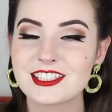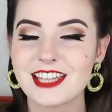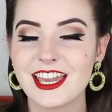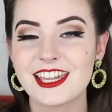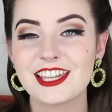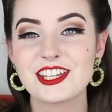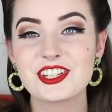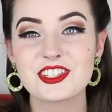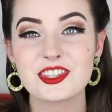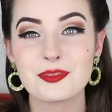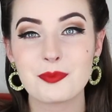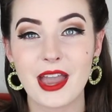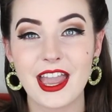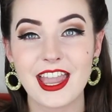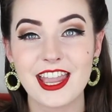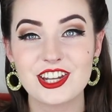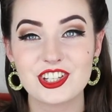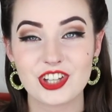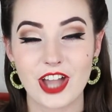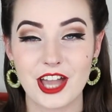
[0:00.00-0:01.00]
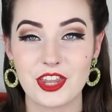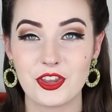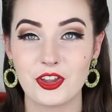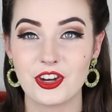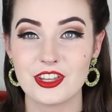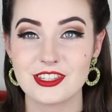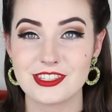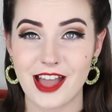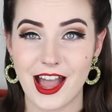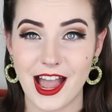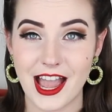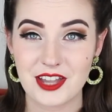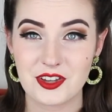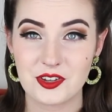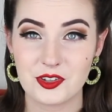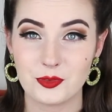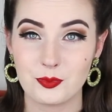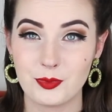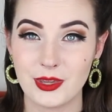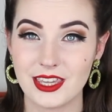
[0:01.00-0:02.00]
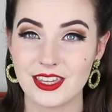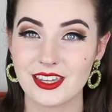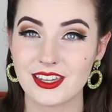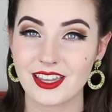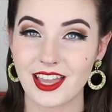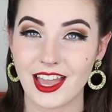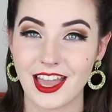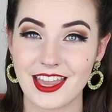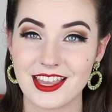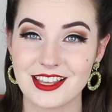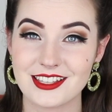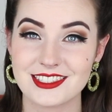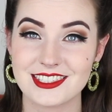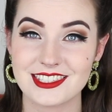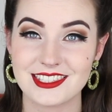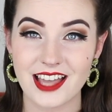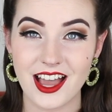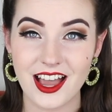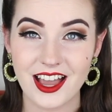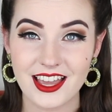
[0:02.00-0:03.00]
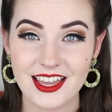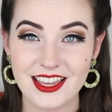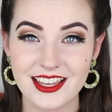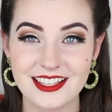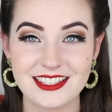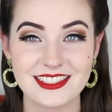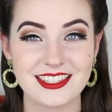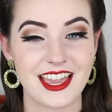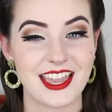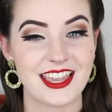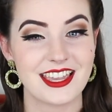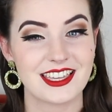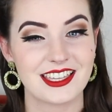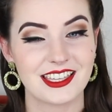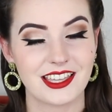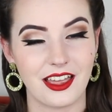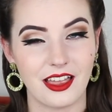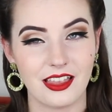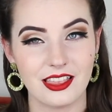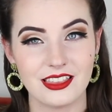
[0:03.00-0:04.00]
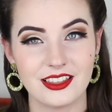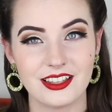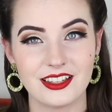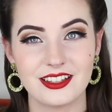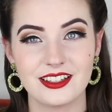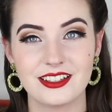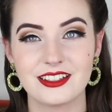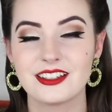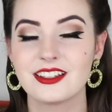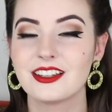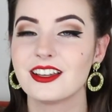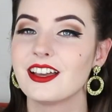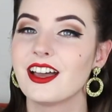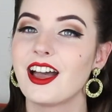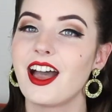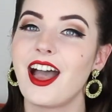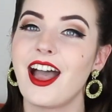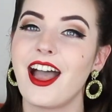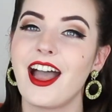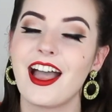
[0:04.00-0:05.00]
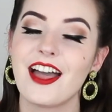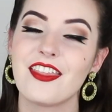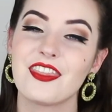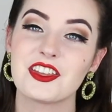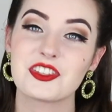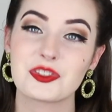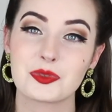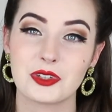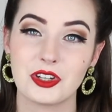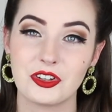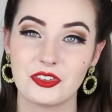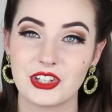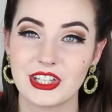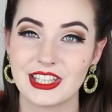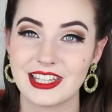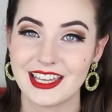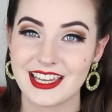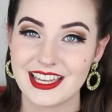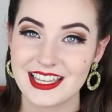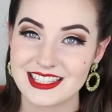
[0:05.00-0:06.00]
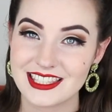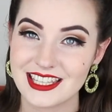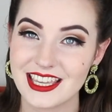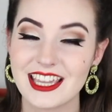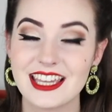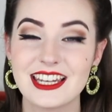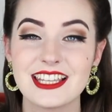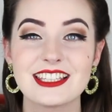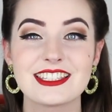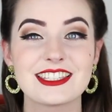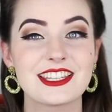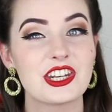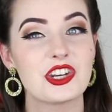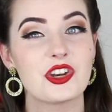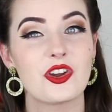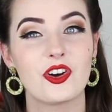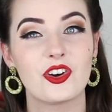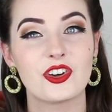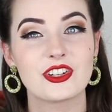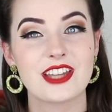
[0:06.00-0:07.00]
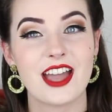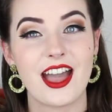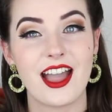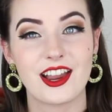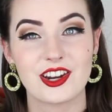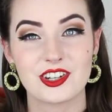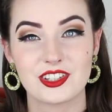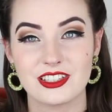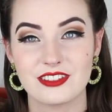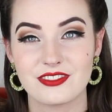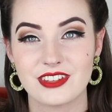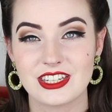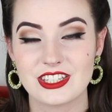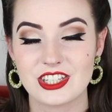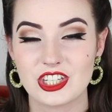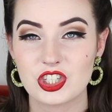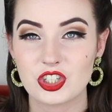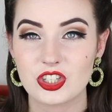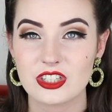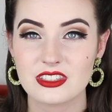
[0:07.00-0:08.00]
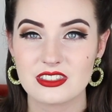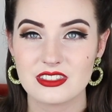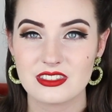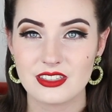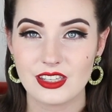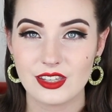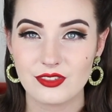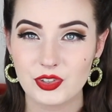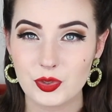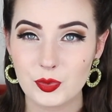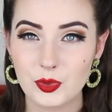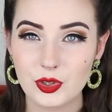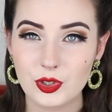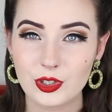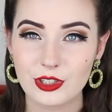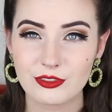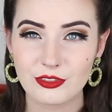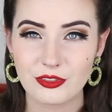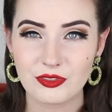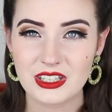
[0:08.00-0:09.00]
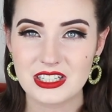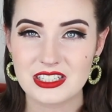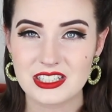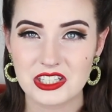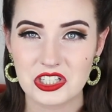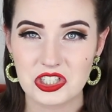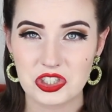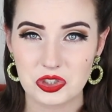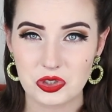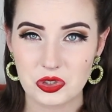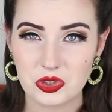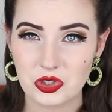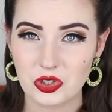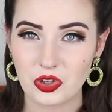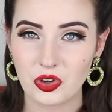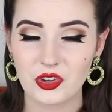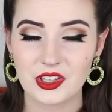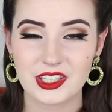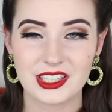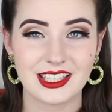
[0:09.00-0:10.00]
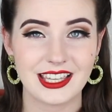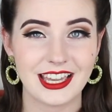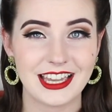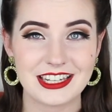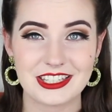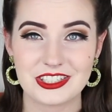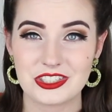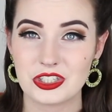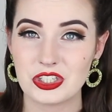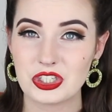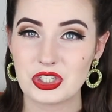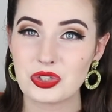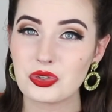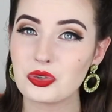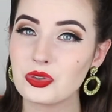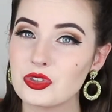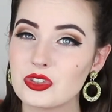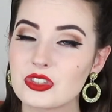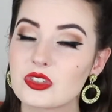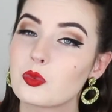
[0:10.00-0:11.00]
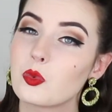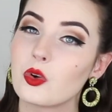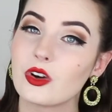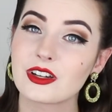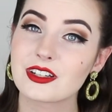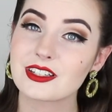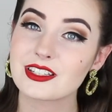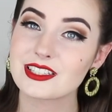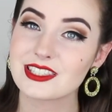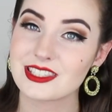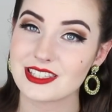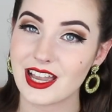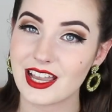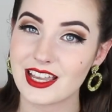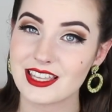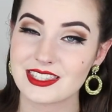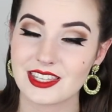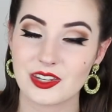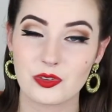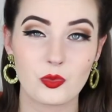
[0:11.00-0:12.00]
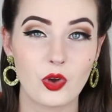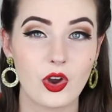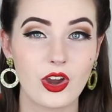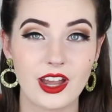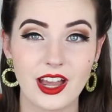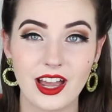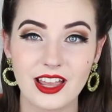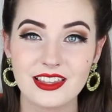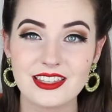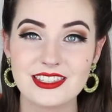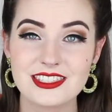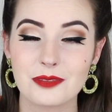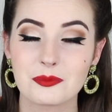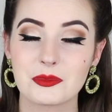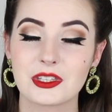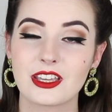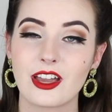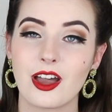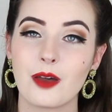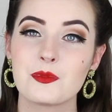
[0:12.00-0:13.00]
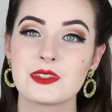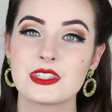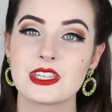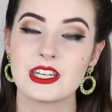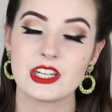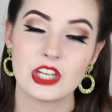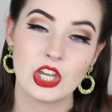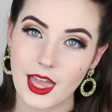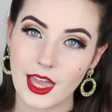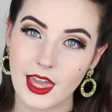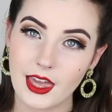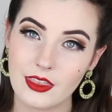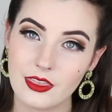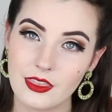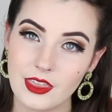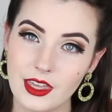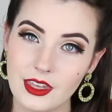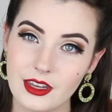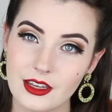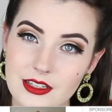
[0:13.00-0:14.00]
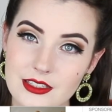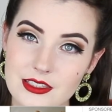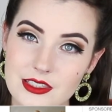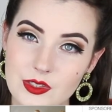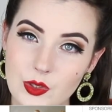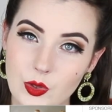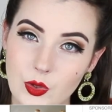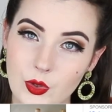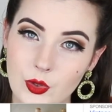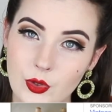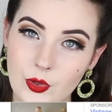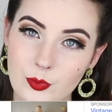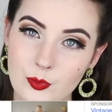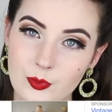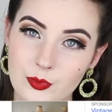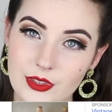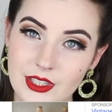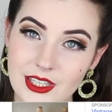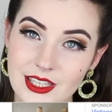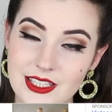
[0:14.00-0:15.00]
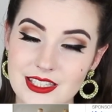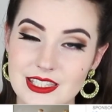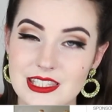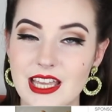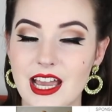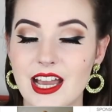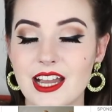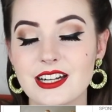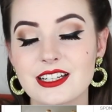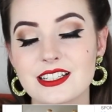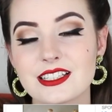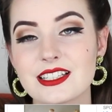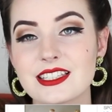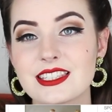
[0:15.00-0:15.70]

taken to the page, I noticed that I could pick a size, a colour, and that's when I realised it is not actually vintage, because if you were looking for vintage, you do not get to choose what size and what colour something comes in. And then I saw the exact